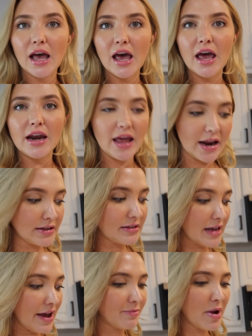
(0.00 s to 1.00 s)
and it has
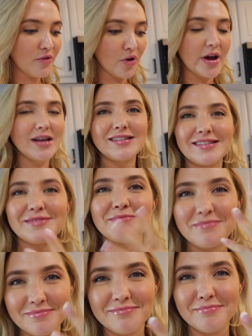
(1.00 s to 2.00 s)
saved my voice.
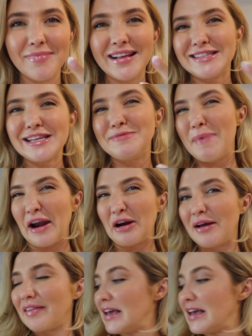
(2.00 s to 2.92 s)
It's, it's better, at